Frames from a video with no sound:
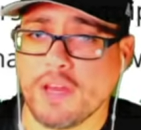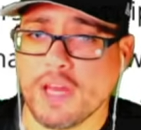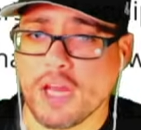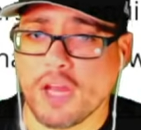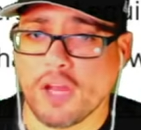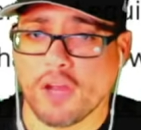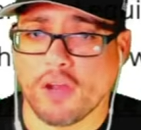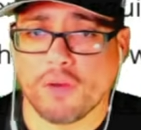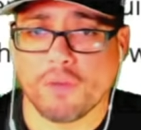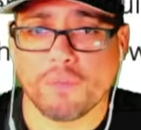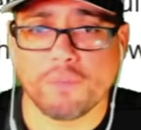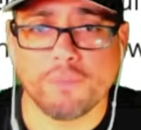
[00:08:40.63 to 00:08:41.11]

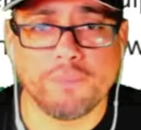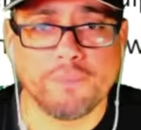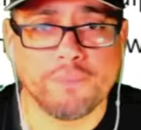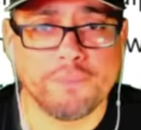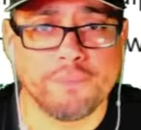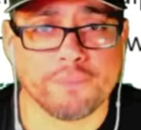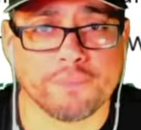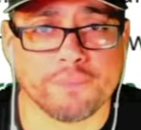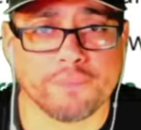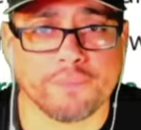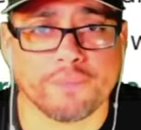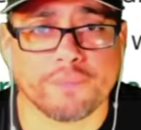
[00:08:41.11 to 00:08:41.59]
here,
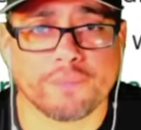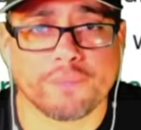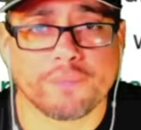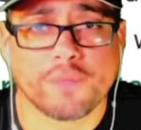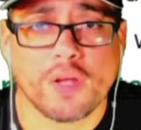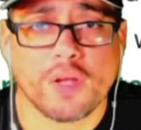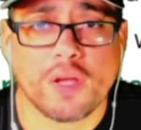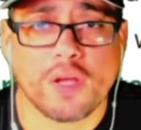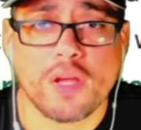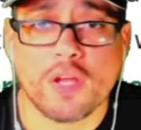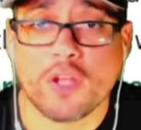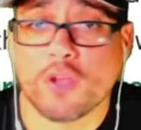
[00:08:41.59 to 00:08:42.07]

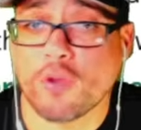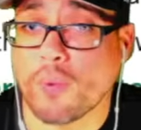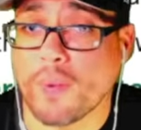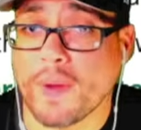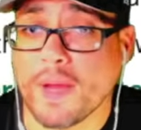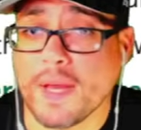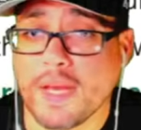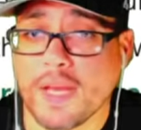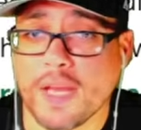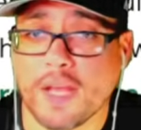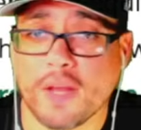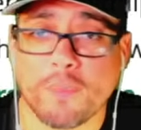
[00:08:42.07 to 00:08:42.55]

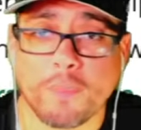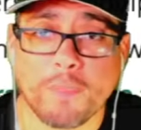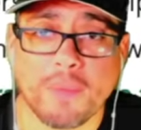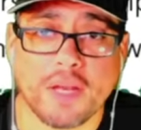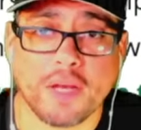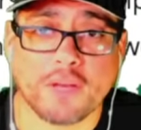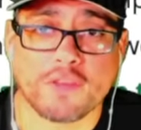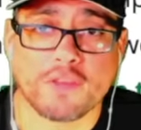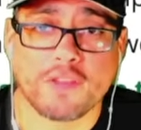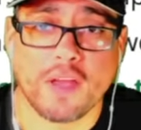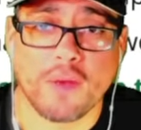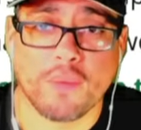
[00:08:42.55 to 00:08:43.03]
Ukrainian
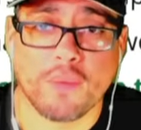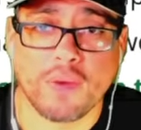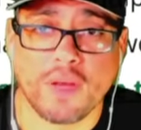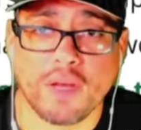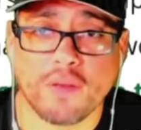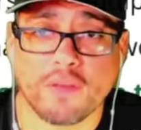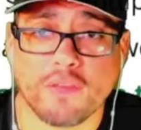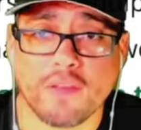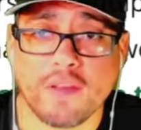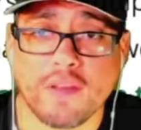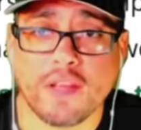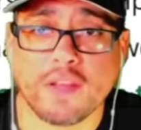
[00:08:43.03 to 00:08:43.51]

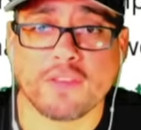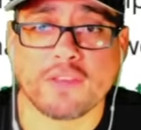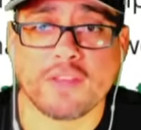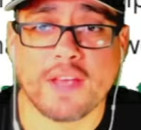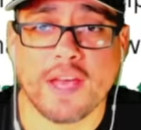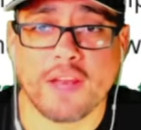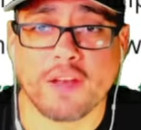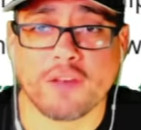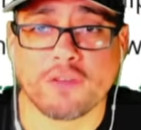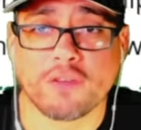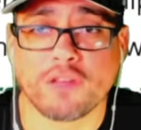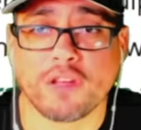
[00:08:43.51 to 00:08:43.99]
military's
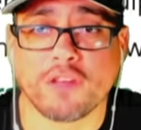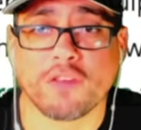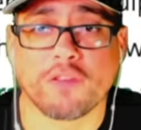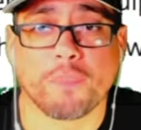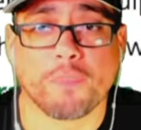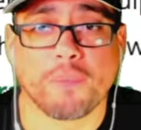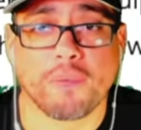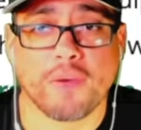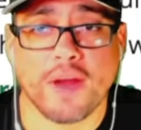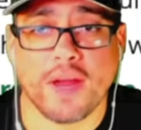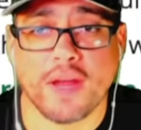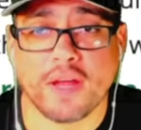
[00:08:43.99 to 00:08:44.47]
intelligence
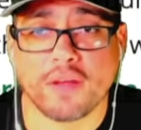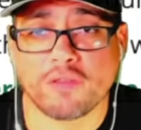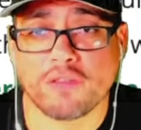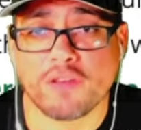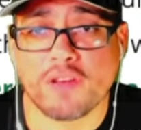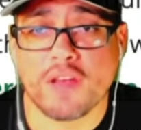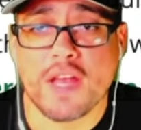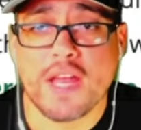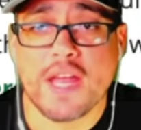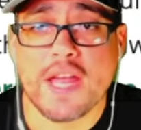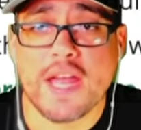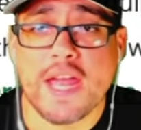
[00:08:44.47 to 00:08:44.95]
branch
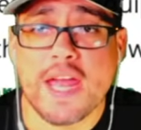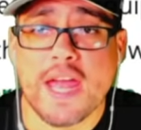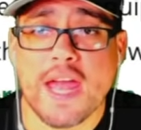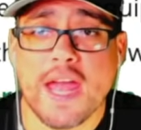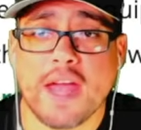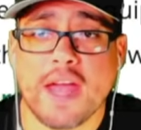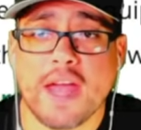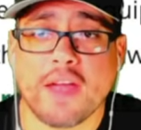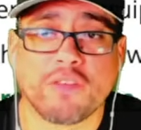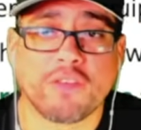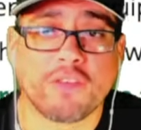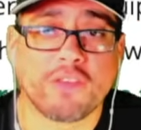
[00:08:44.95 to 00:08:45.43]

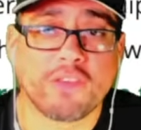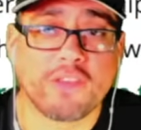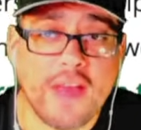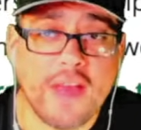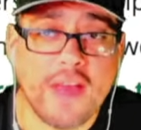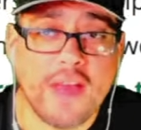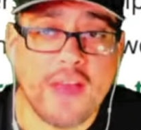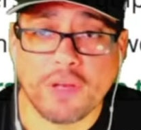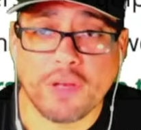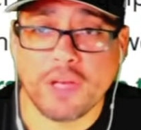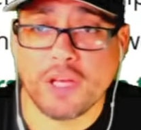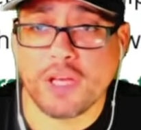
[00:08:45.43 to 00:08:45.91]
has
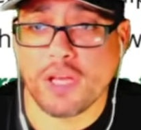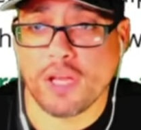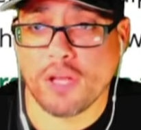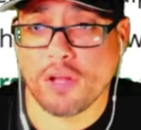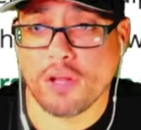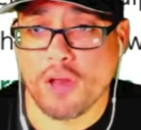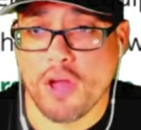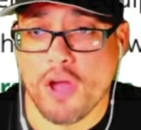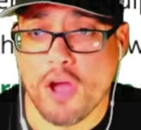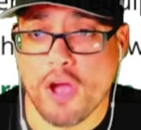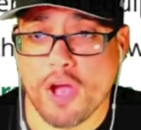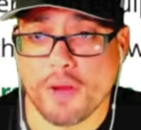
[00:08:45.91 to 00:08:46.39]
sounded the
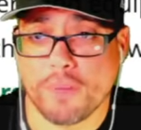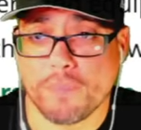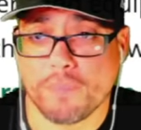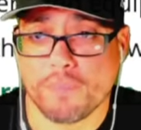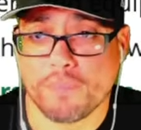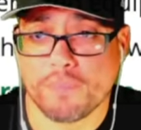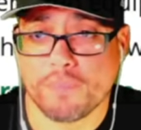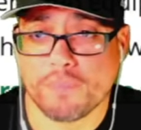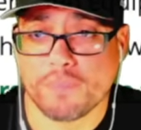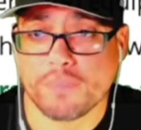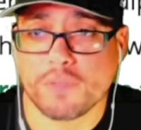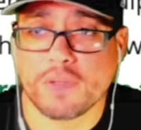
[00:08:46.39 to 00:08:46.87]
alarm
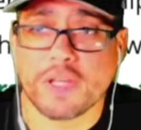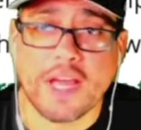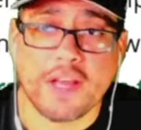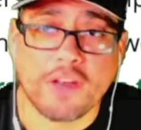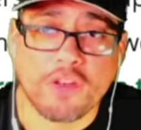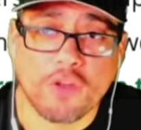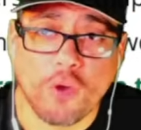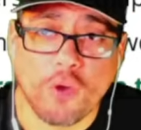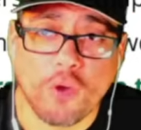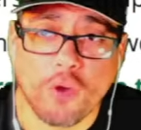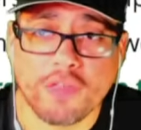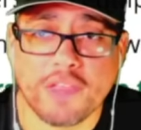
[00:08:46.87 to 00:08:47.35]
that
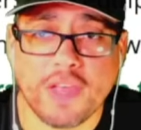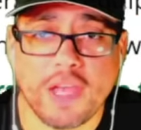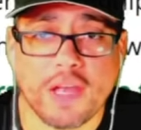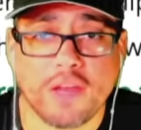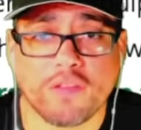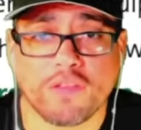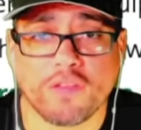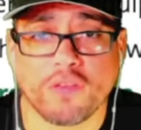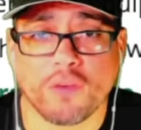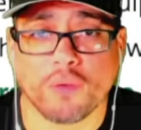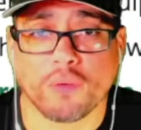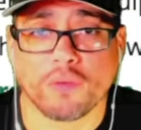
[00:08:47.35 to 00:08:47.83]
North
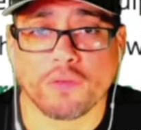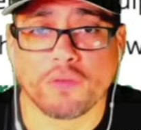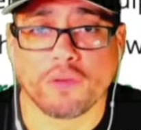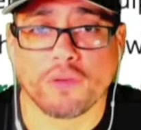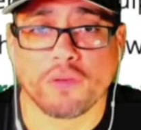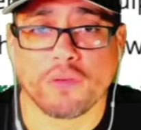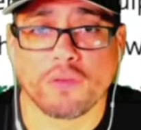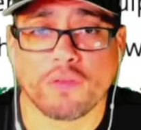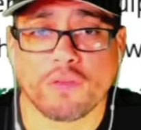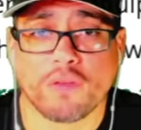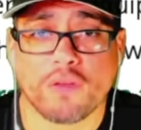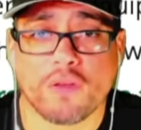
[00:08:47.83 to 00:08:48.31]
Korean
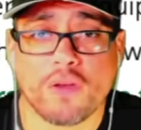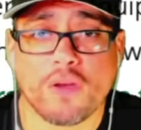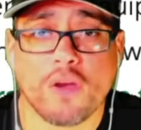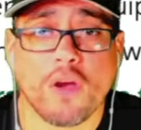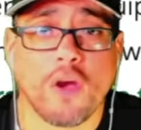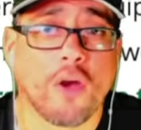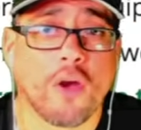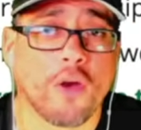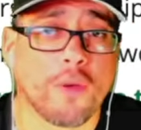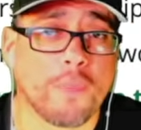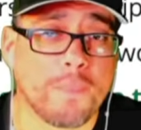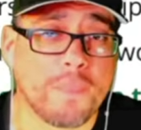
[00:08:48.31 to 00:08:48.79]
soldiers
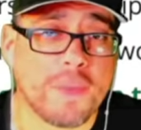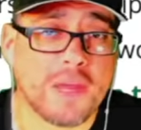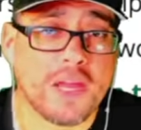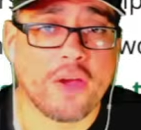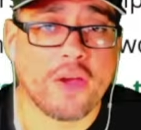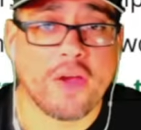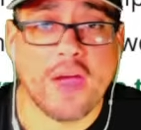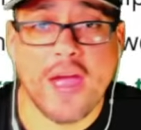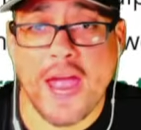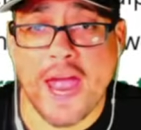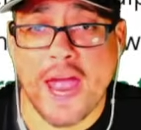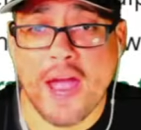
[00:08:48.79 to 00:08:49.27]
are
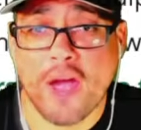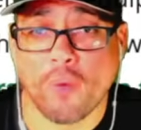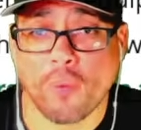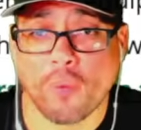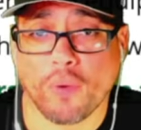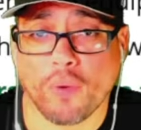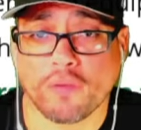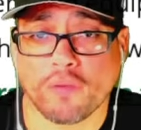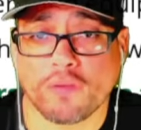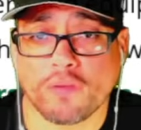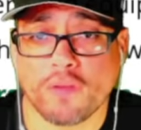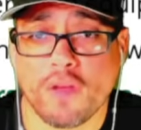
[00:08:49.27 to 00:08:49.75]
mere
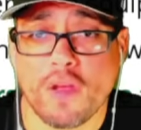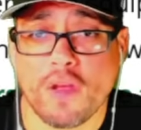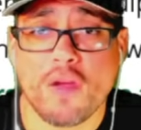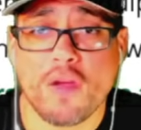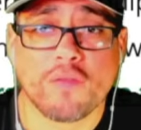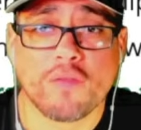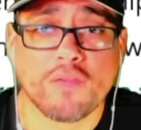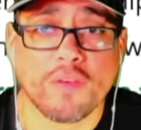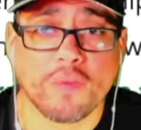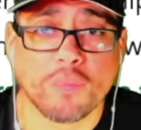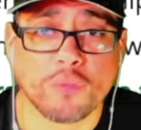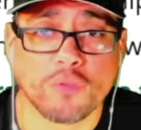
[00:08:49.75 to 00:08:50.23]
hours
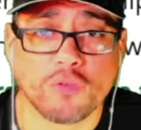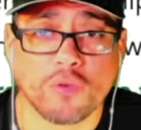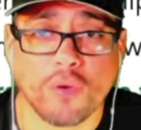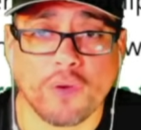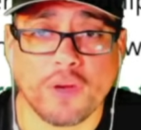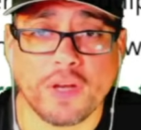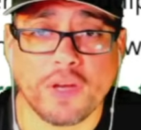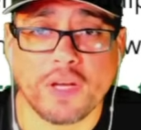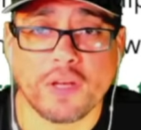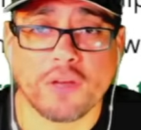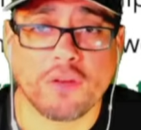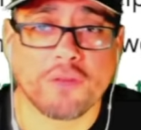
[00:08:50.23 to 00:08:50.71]
from
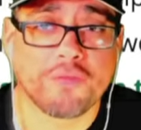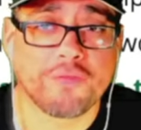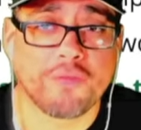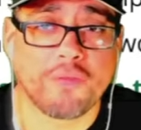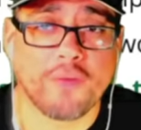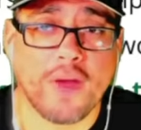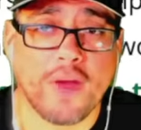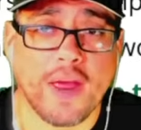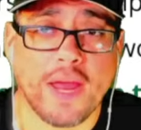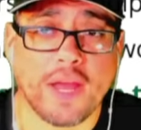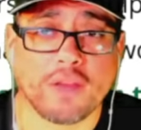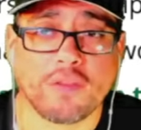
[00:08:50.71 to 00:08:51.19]
joining the
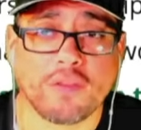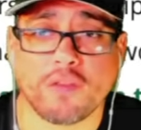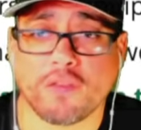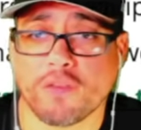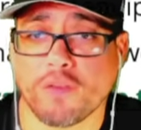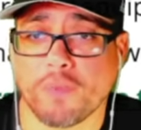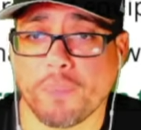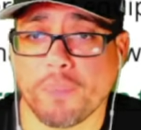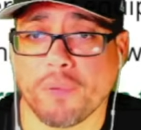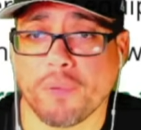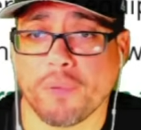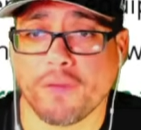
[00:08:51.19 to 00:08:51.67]
fray to
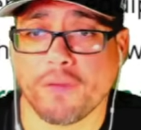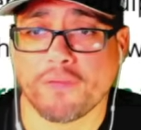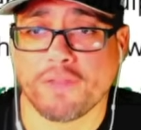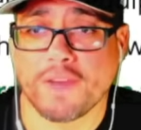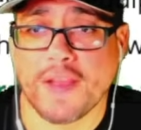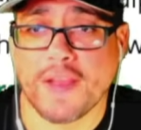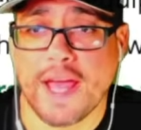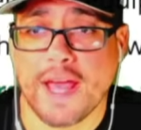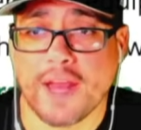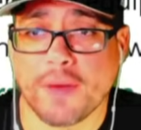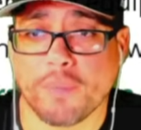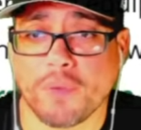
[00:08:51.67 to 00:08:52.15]
support
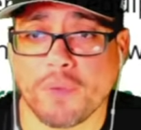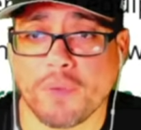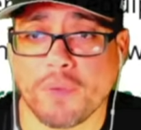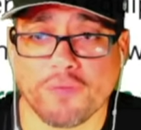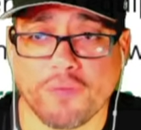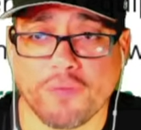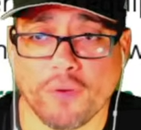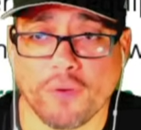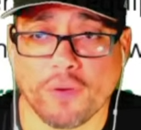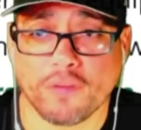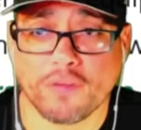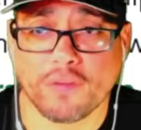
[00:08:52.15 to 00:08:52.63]
Vladimir
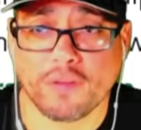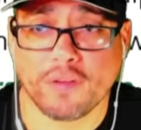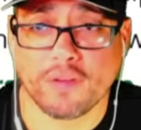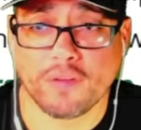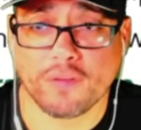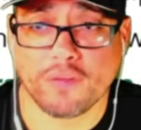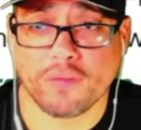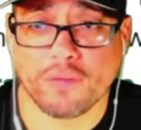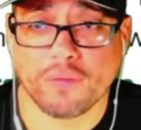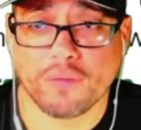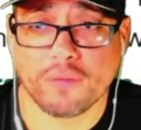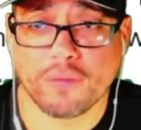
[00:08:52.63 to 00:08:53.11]

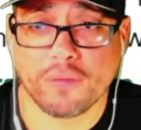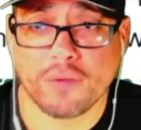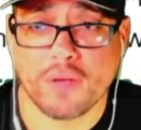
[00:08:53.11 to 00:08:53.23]
forces.